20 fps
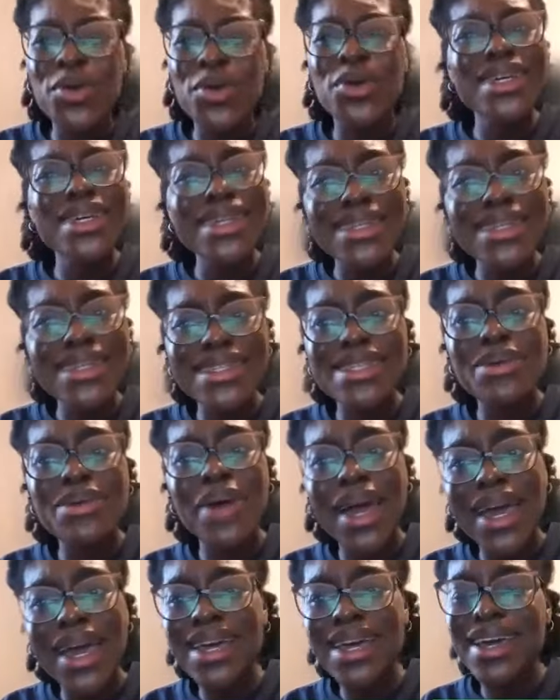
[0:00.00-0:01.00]
easy
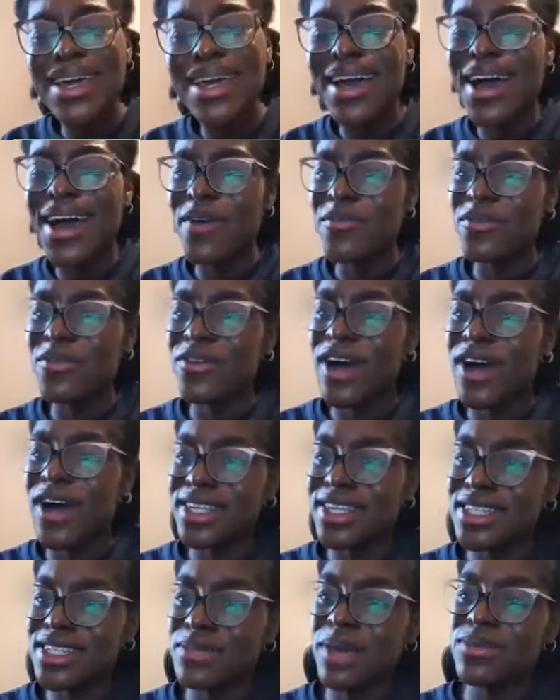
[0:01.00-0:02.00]
way for us
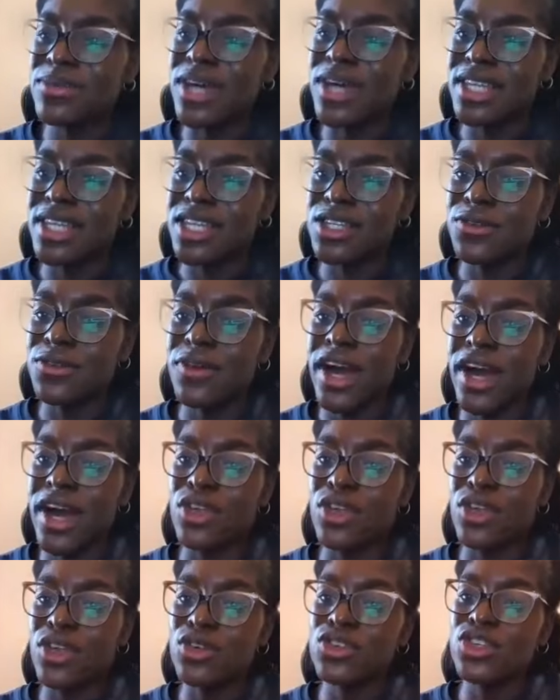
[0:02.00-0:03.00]
to be able to identify
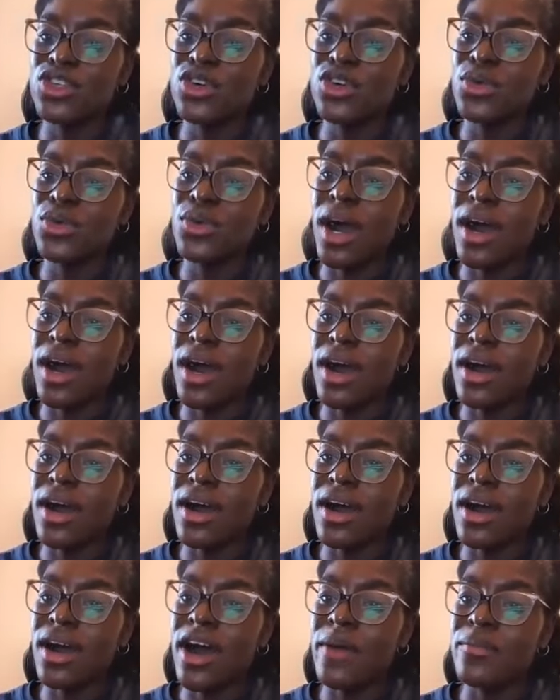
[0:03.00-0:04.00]
those who
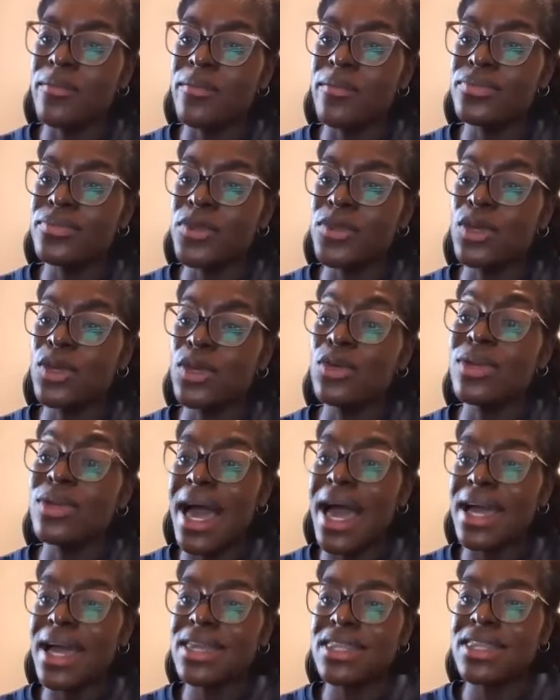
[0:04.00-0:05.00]
are who
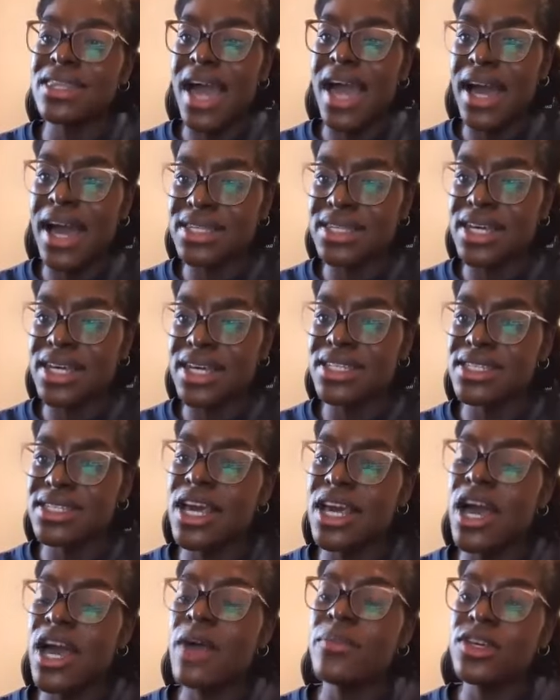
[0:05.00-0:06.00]
lack the access
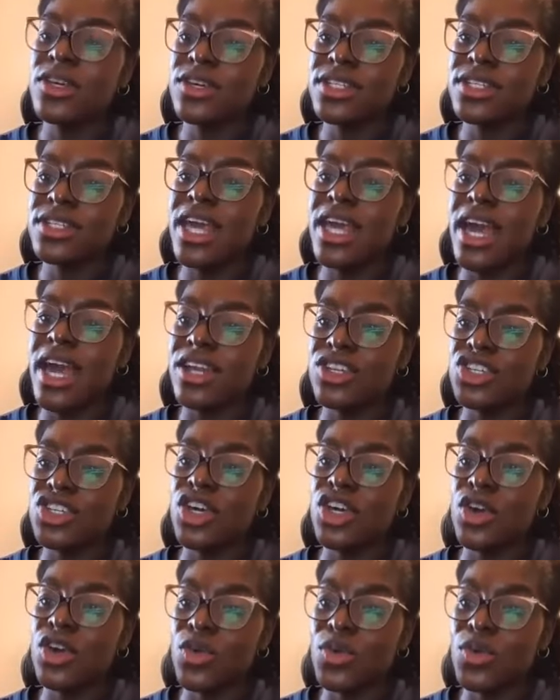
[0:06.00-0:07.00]
because the
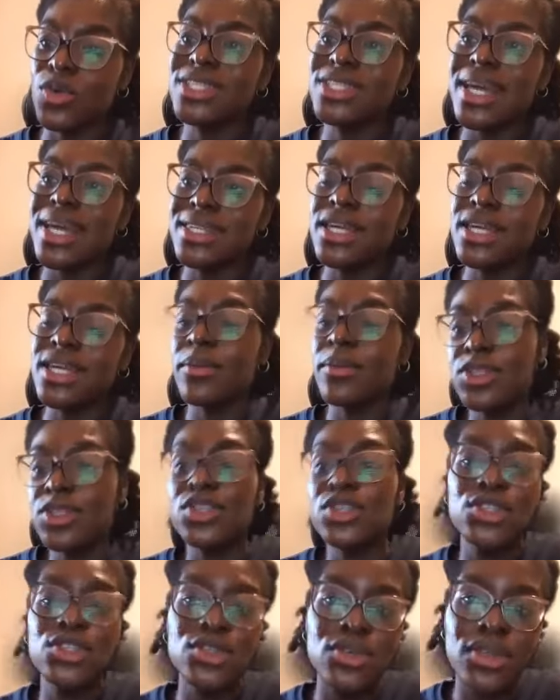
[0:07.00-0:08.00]
NGO was set up to
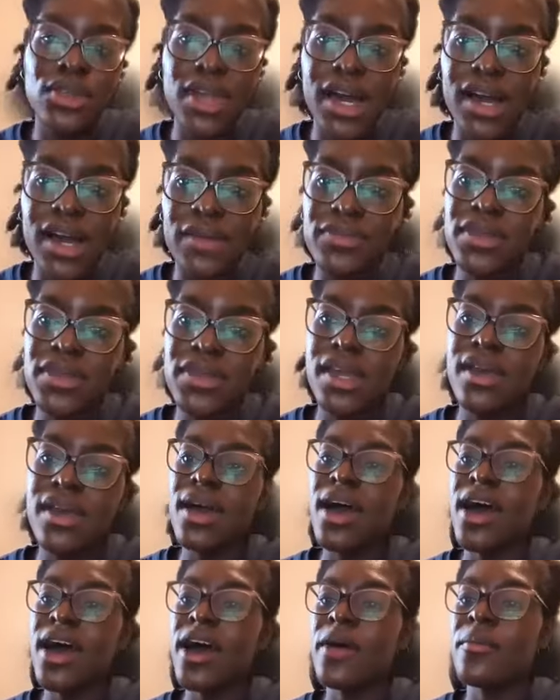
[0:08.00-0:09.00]
do that.
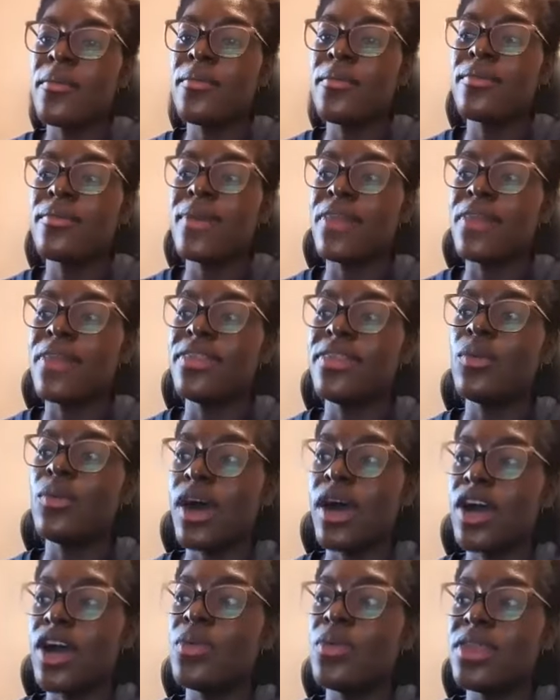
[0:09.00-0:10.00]
And they
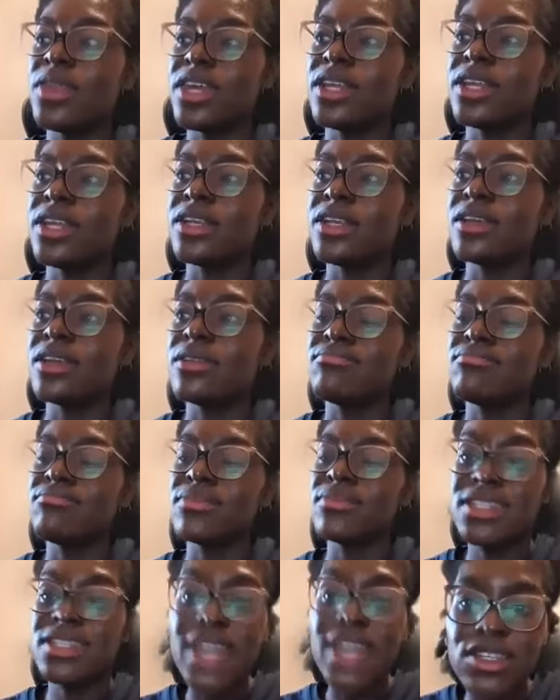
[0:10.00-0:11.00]
work within
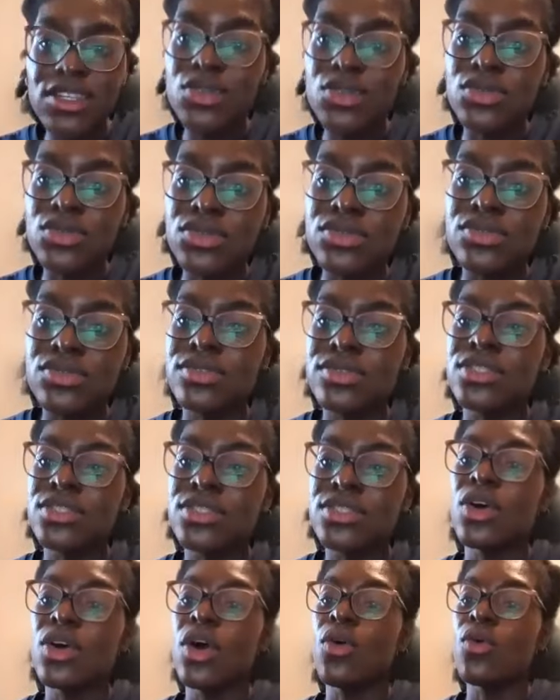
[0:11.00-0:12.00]
state schools
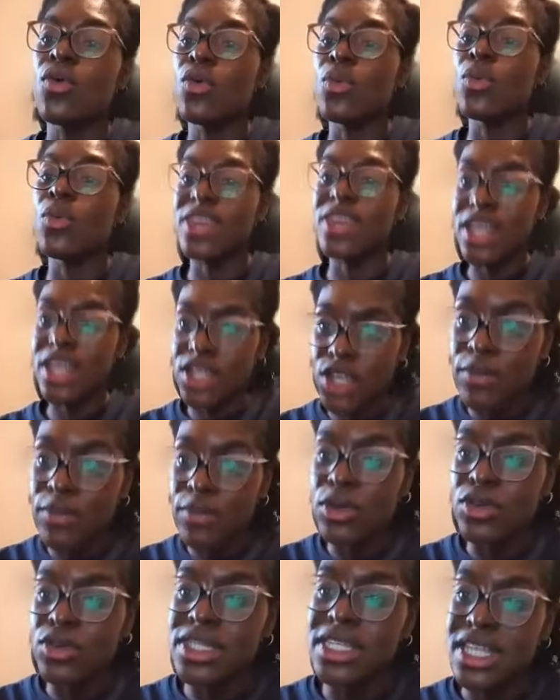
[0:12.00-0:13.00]
or within
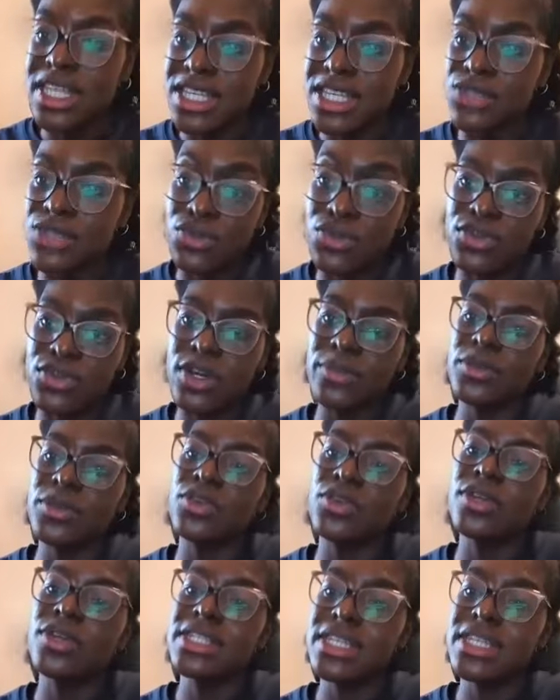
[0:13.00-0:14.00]
communities, rural
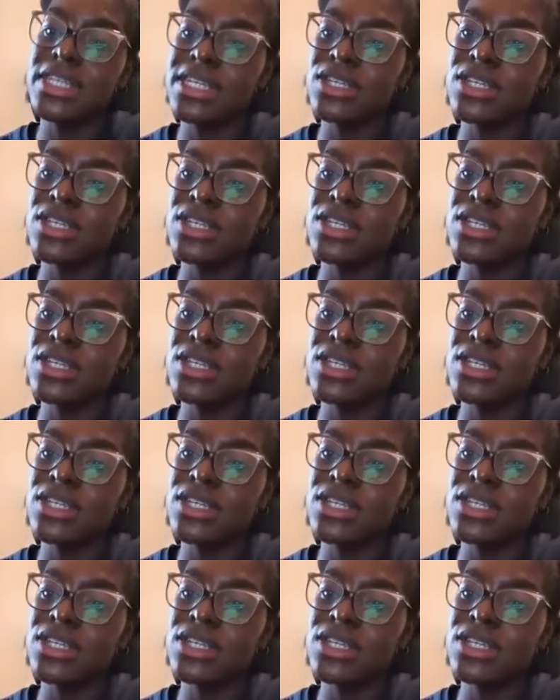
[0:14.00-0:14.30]
communities